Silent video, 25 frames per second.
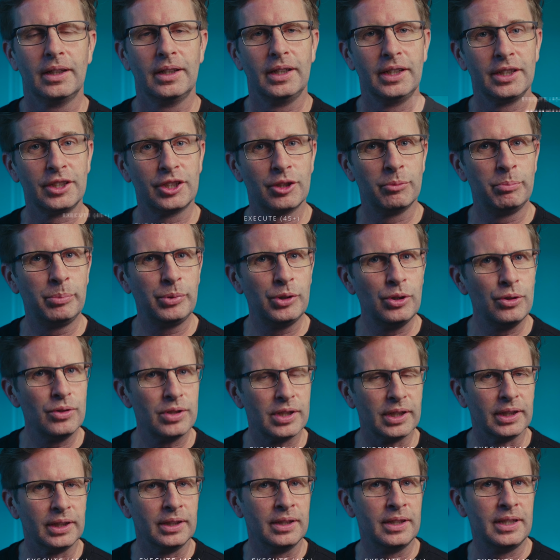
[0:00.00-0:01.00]
In
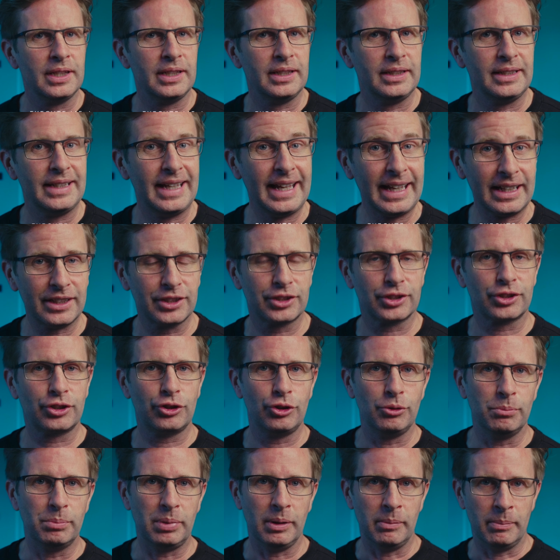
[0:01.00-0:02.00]
computing, the
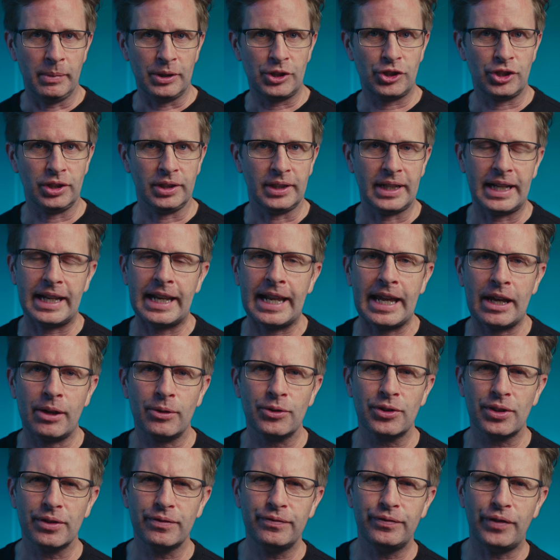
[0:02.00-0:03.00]
execute permission
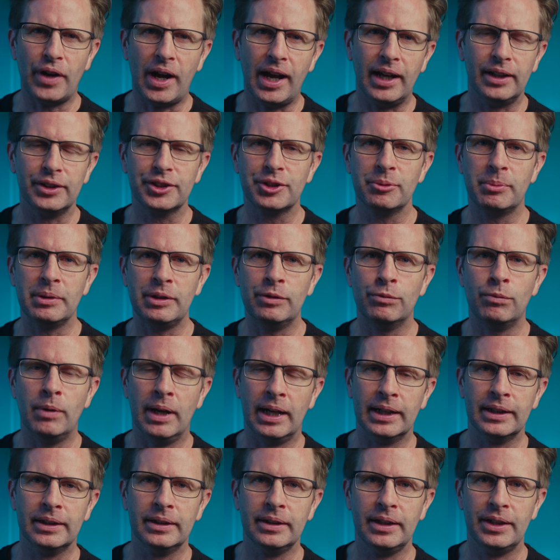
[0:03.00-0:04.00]
allows the file to be
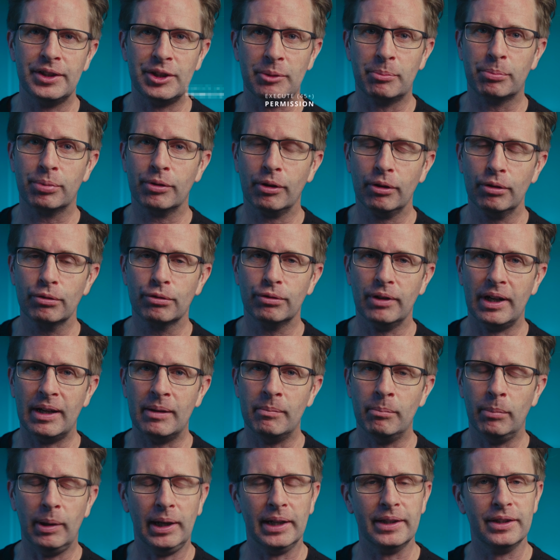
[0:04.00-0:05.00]
run as a
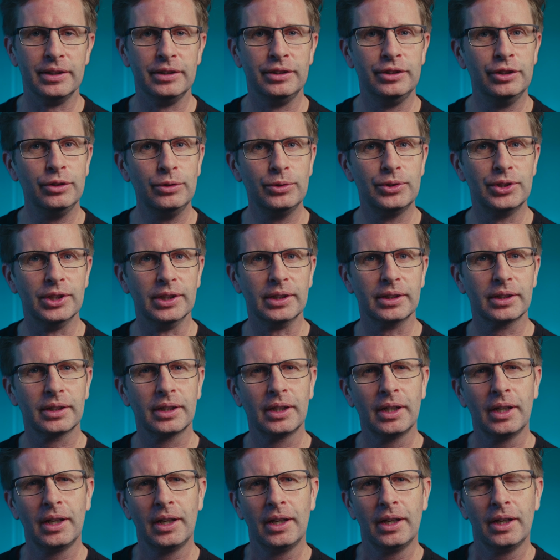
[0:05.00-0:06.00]
program by the user.
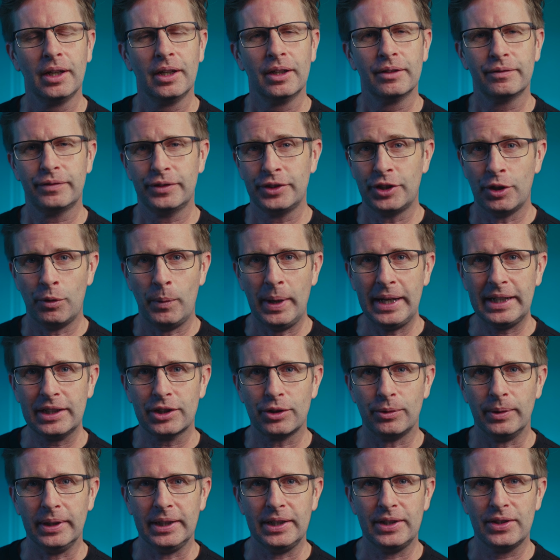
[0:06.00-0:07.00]
For
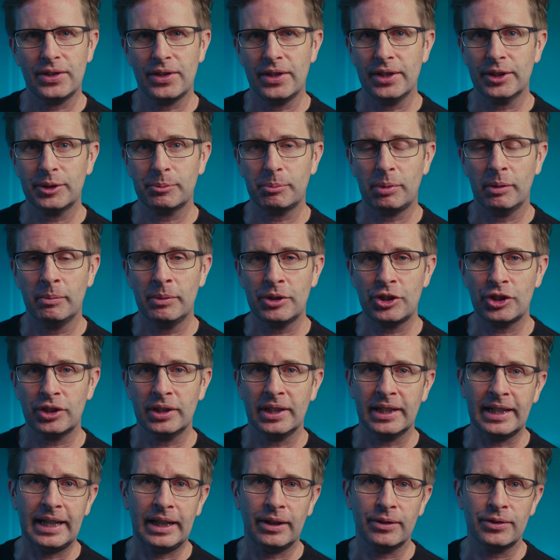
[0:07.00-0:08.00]
directories, this
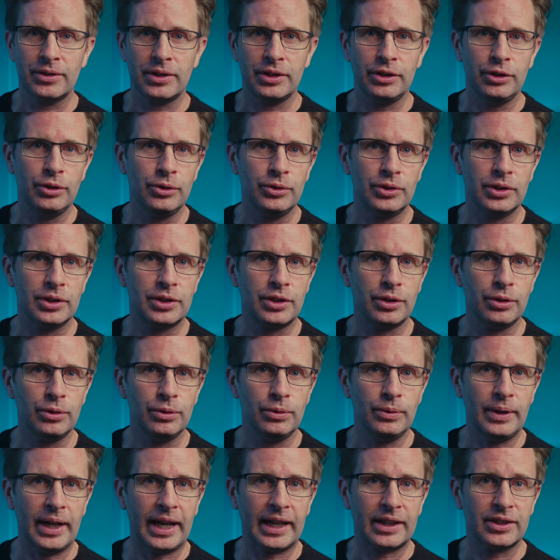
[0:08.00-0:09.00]
permission allows the user
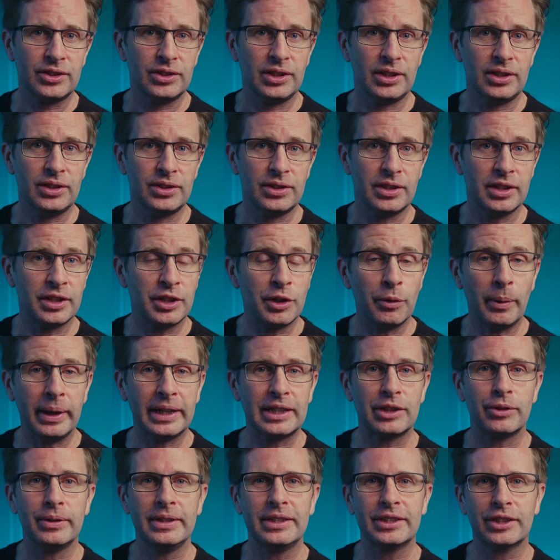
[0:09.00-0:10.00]
to access the
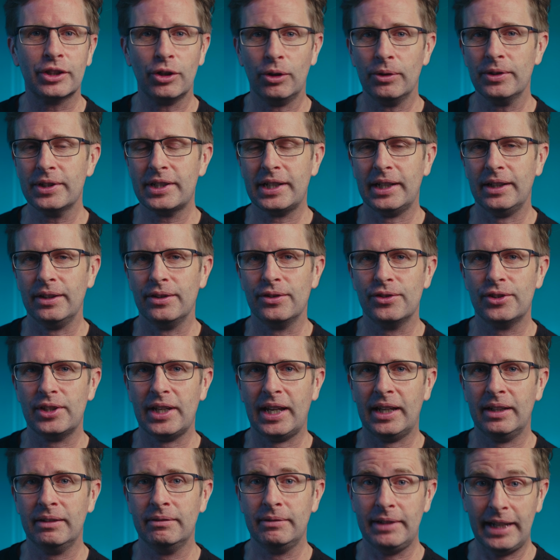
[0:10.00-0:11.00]
directory's contents
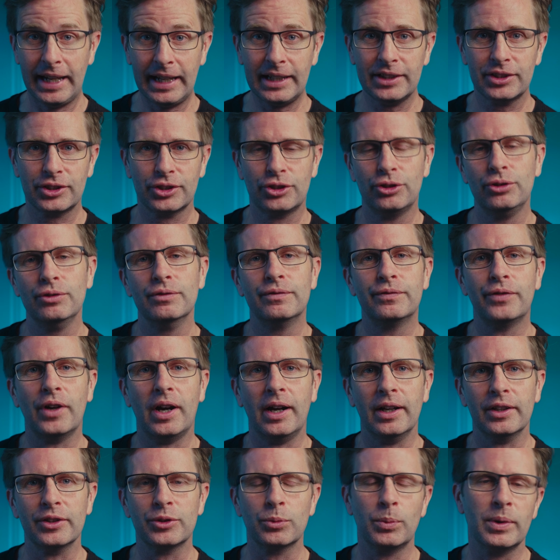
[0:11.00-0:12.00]
and execute
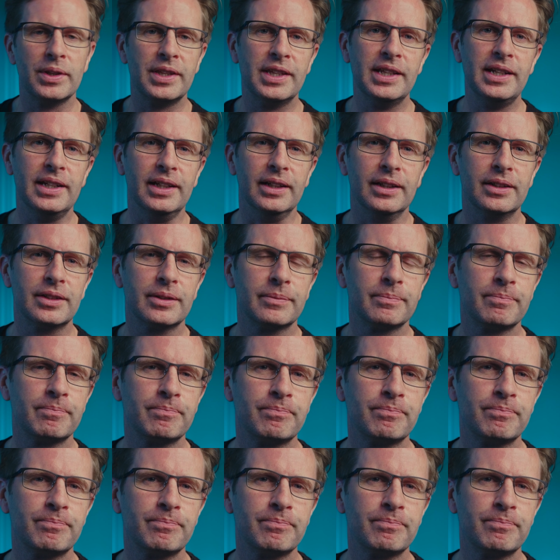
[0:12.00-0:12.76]
files within it.